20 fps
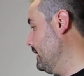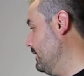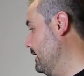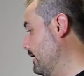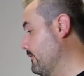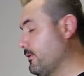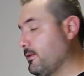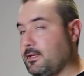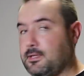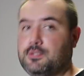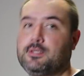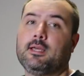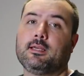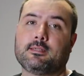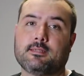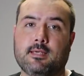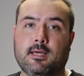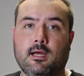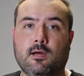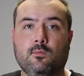everything
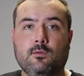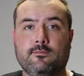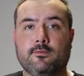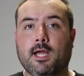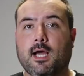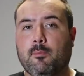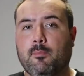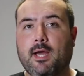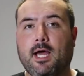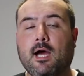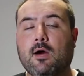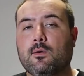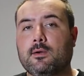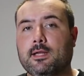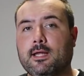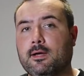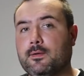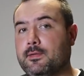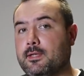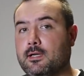checks out. We've got power
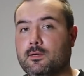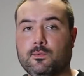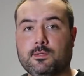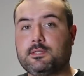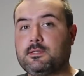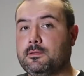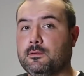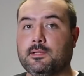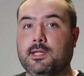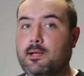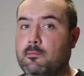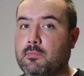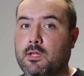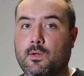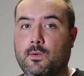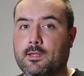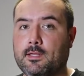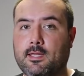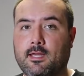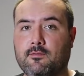down there. We're still not
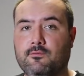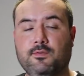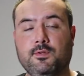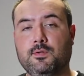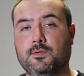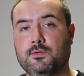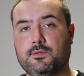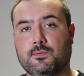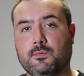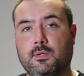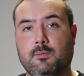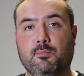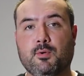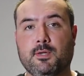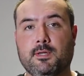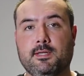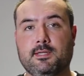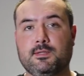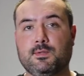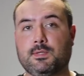blowing that fuse when we
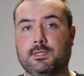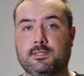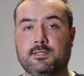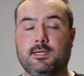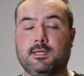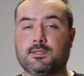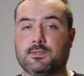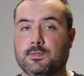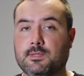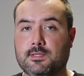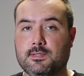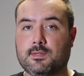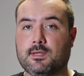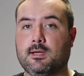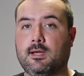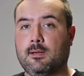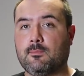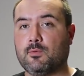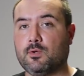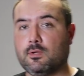put it into accessory. So
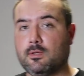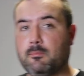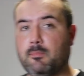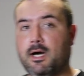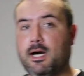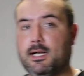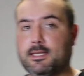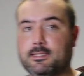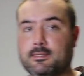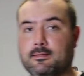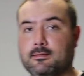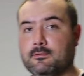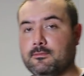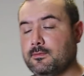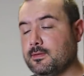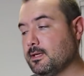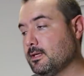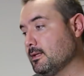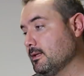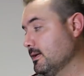I'm really
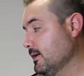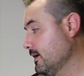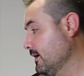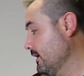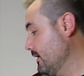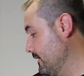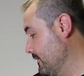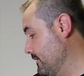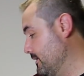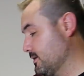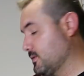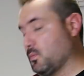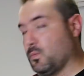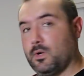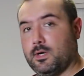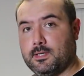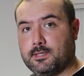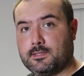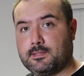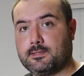positive that this
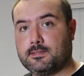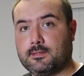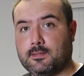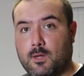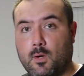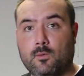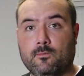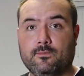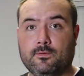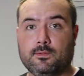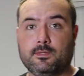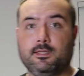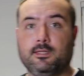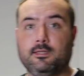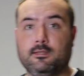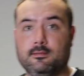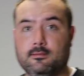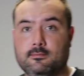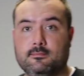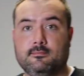was
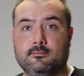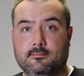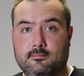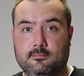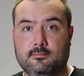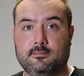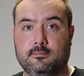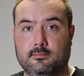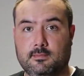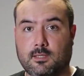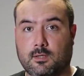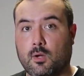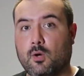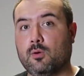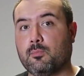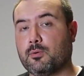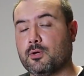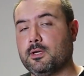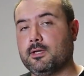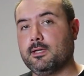hopefully the
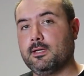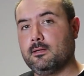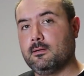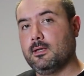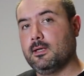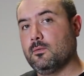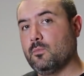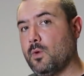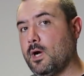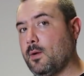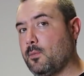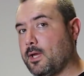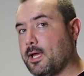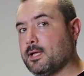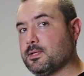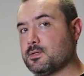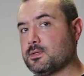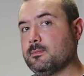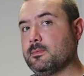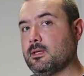culprit and why we
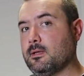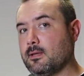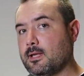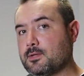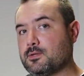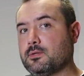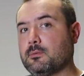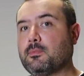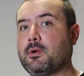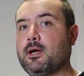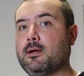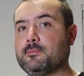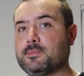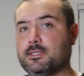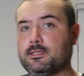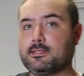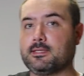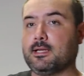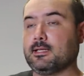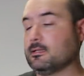had so many electrical problems
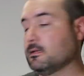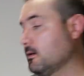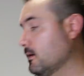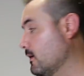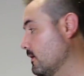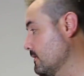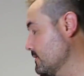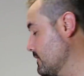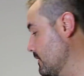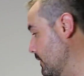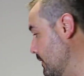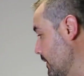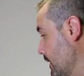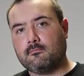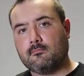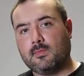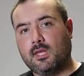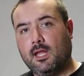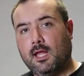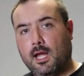inside the car. So
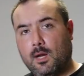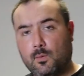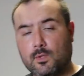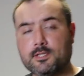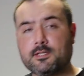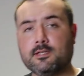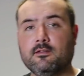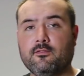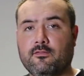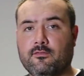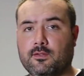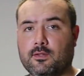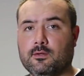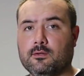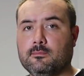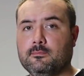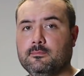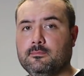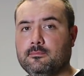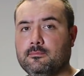I was gonna
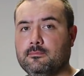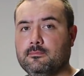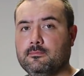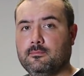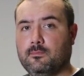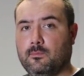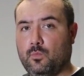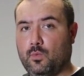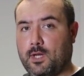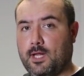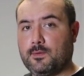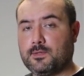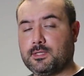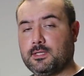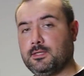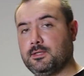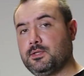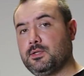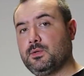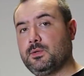film what I was
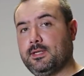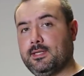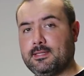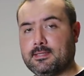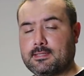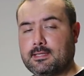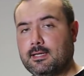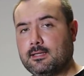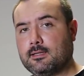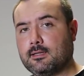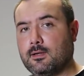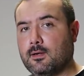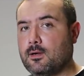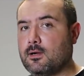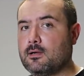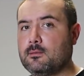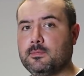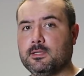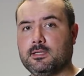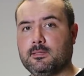gonna do inside the
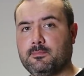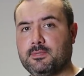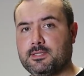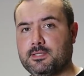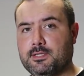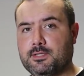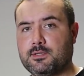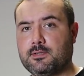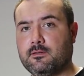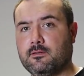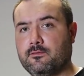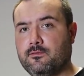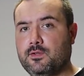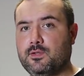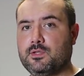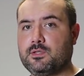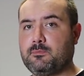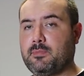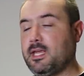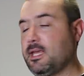car, but the position of the
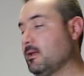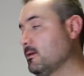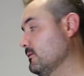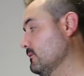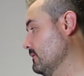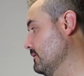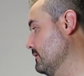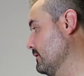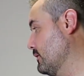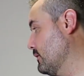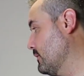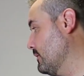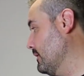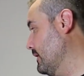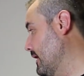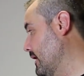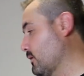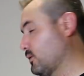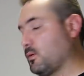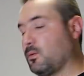fuse panel and
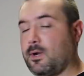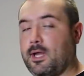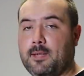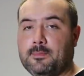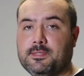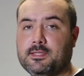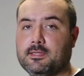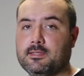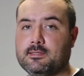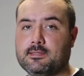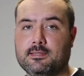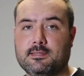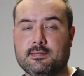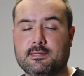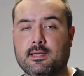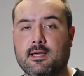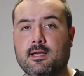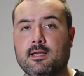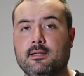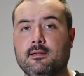how cramped it is
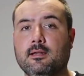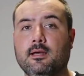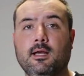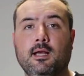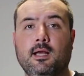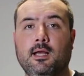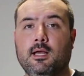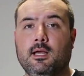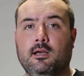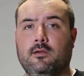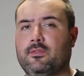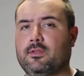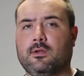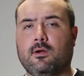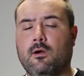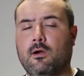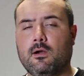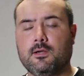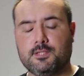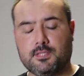inside of the
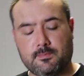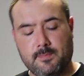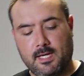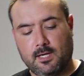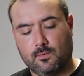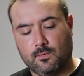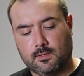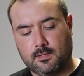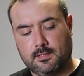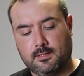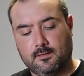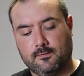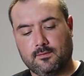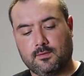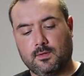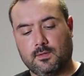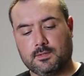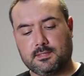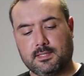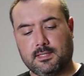car just made it really
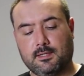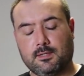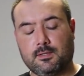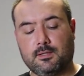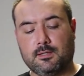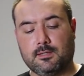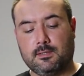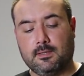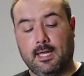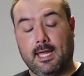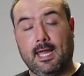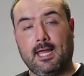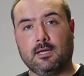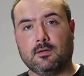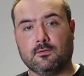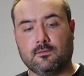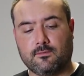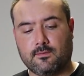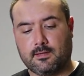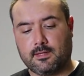difficult to get a good
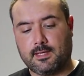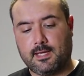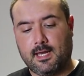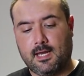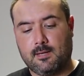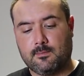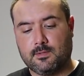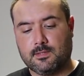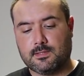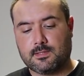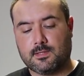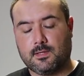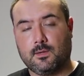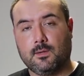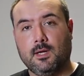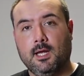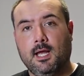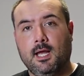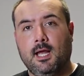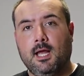angle for the camera.
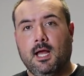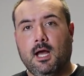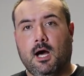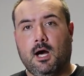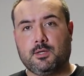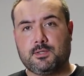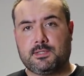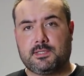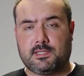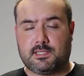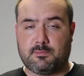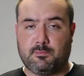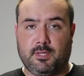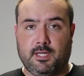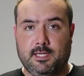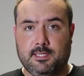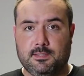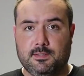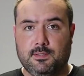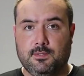So I'll just
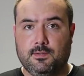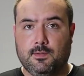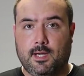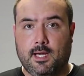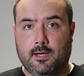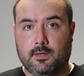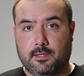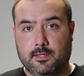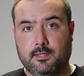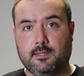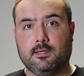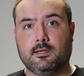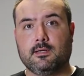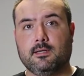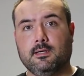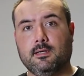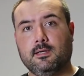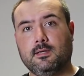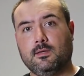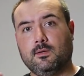explain to you out
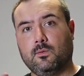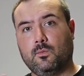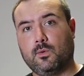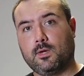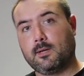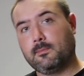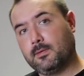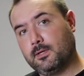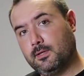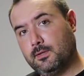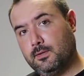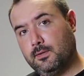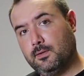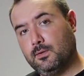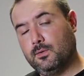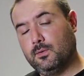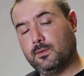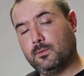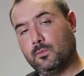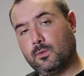here what I'm gonna
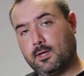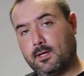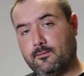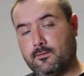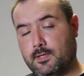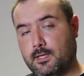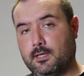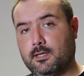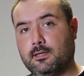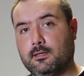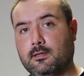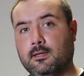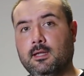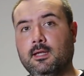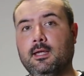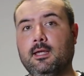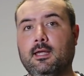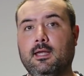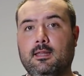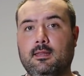do and what I've done,
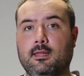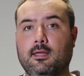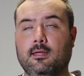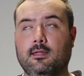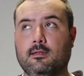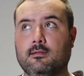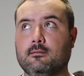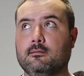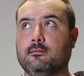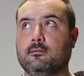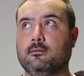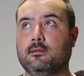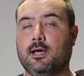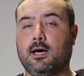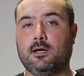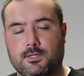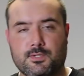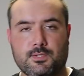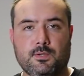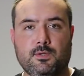and then
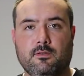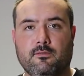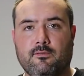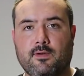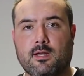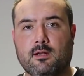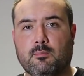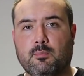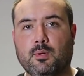I'll show you the final